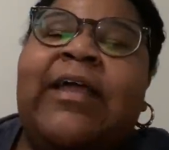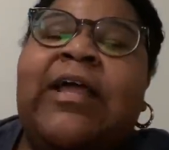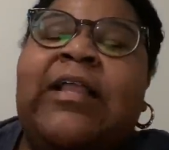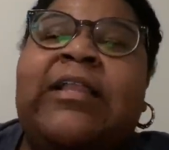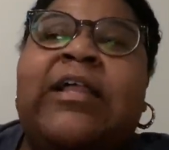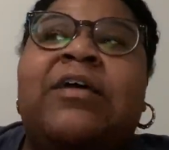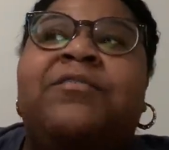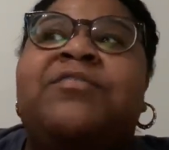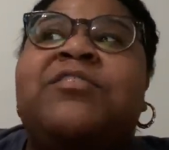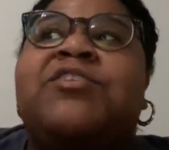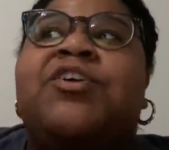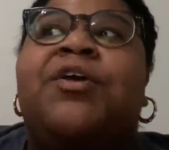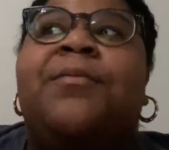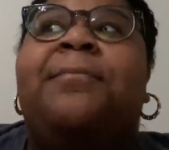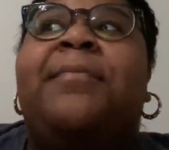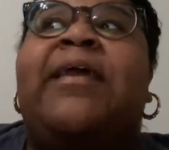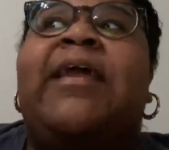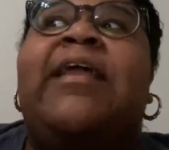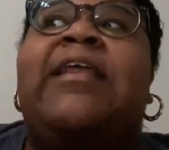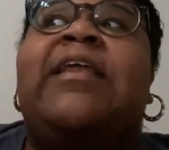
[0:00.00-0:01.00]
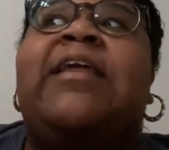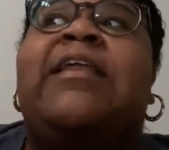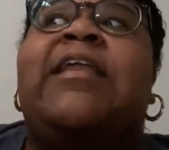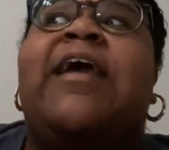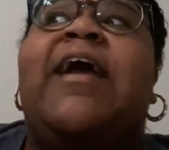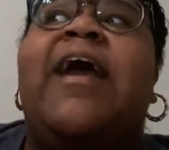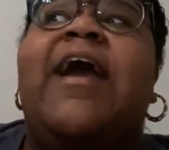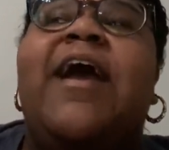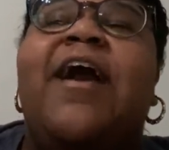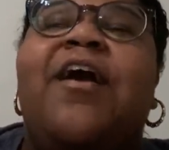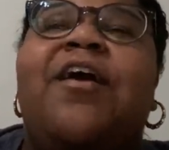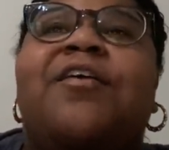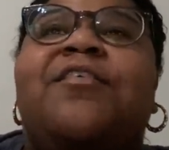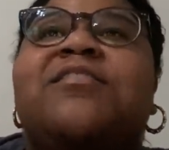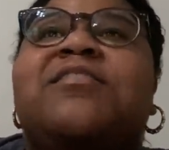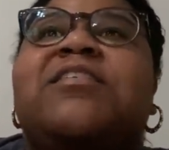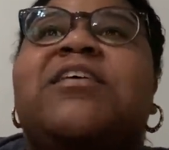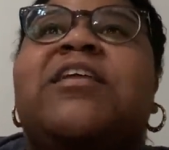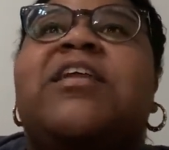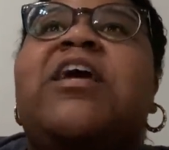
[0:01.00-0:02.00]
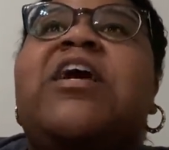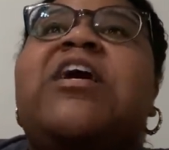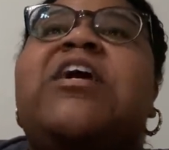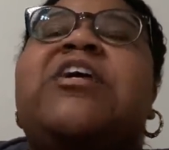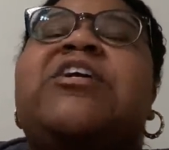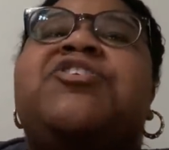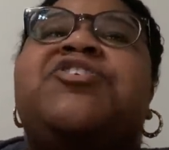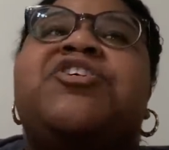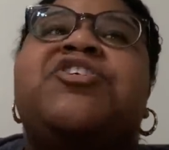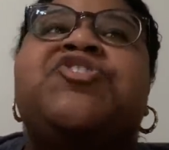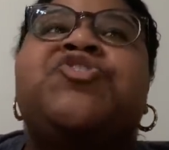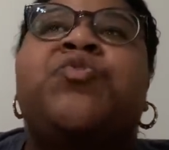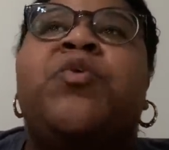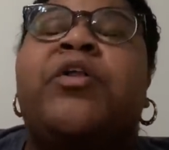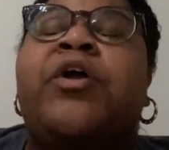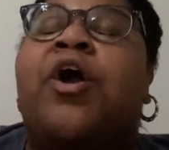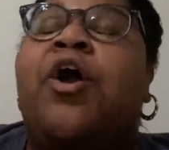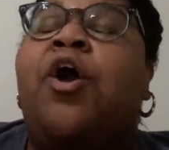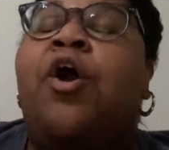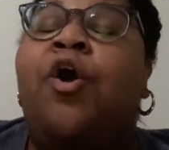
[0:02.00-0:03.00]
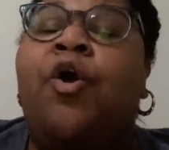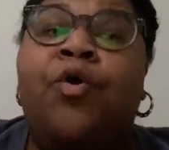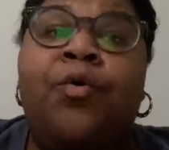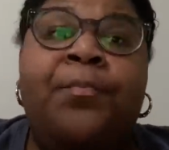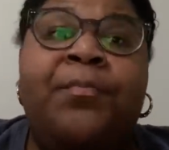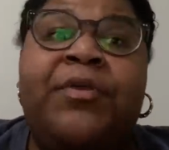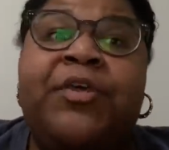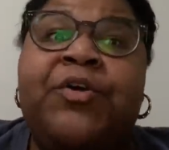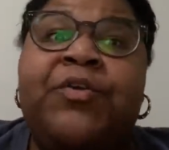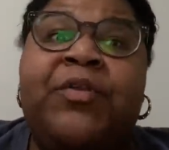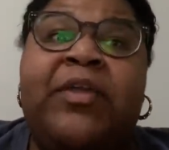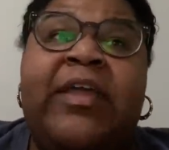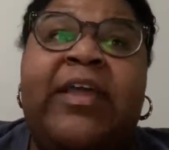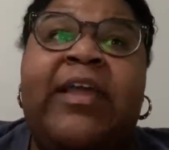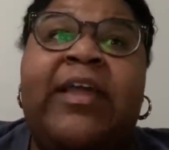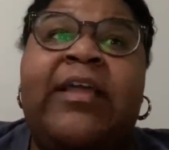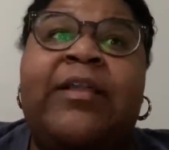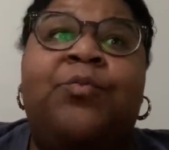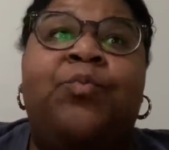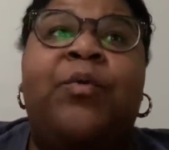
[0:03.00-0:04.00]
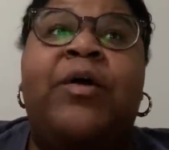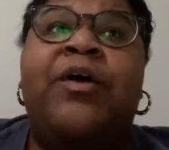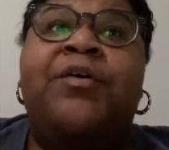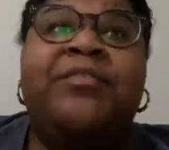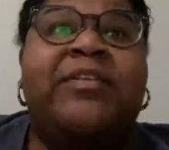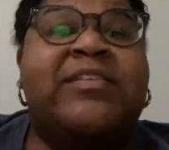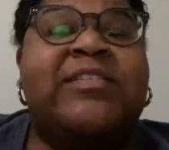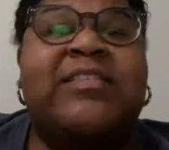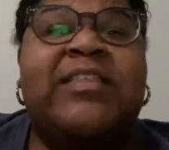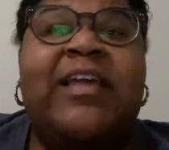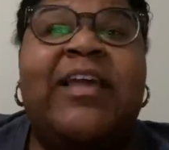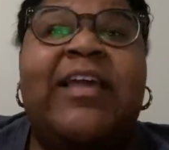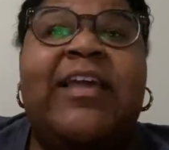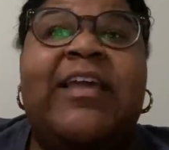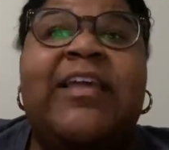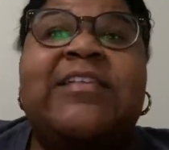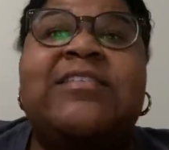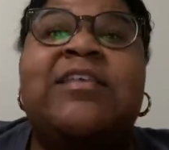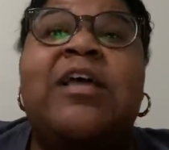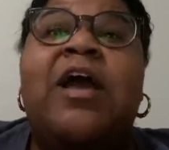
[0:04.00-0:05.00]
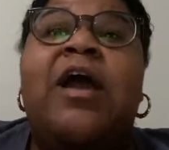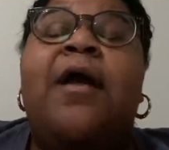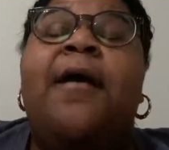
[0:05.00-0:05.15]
A lot of us are being in the house and just doing our own beauty and wellness things.